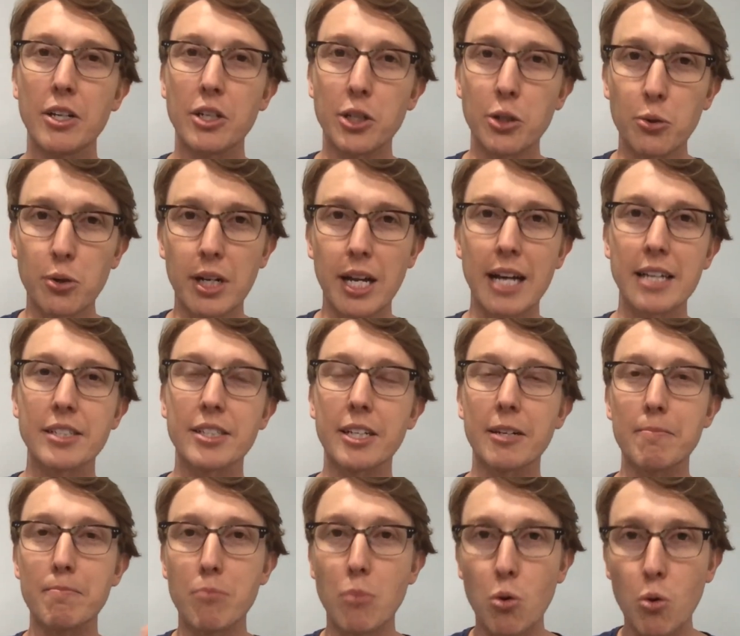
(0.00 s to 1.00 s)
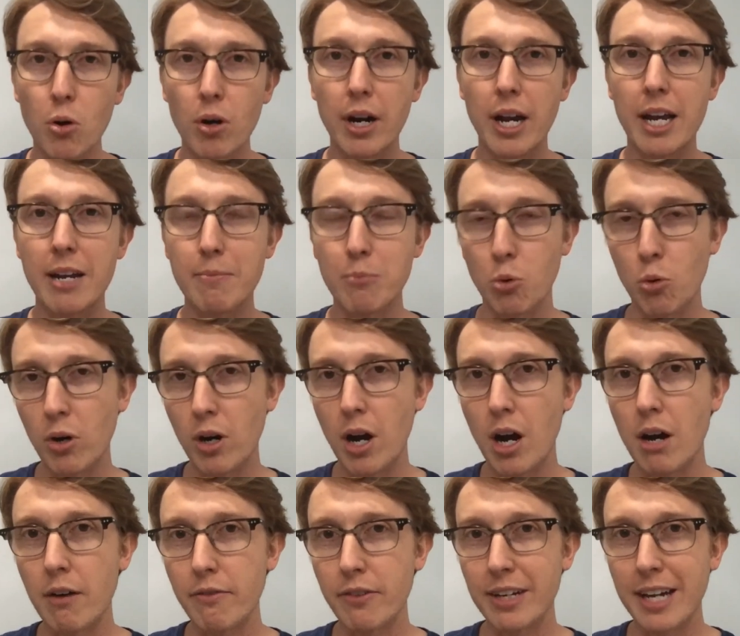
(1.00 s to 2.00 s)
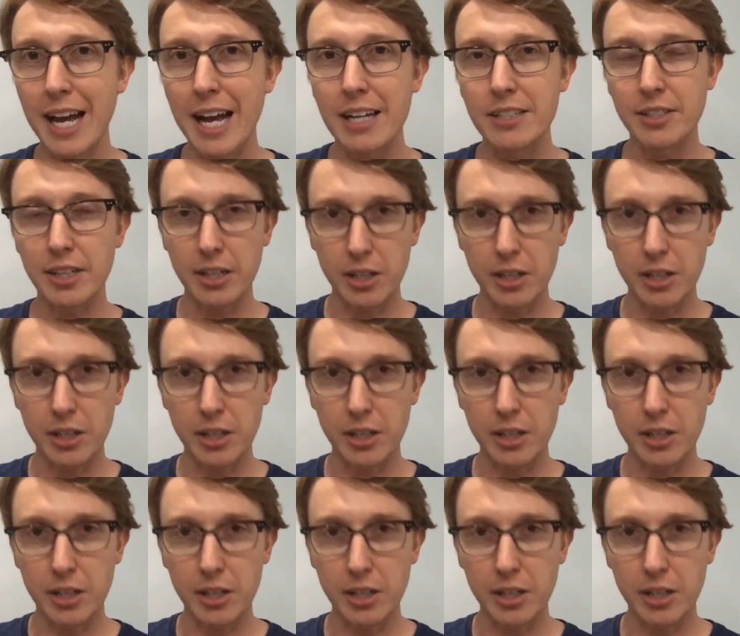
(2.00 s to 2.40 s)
utilizing more and more often as